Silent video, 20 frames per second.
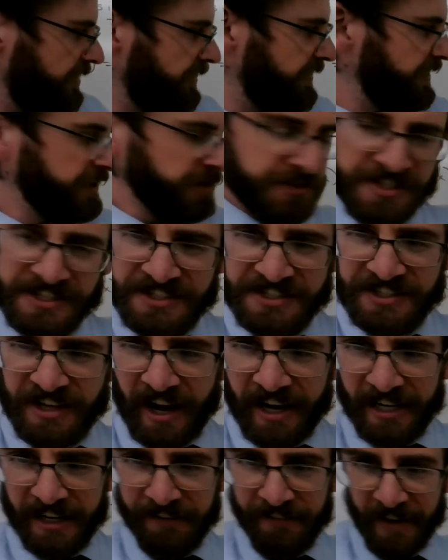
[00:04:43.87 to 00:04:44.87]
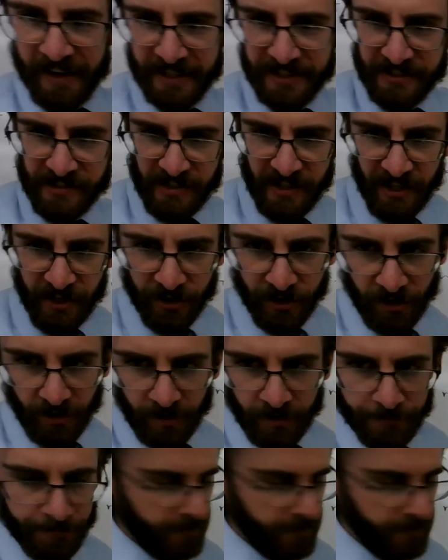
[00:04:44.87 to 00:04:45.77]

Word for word: There's a sine of x here,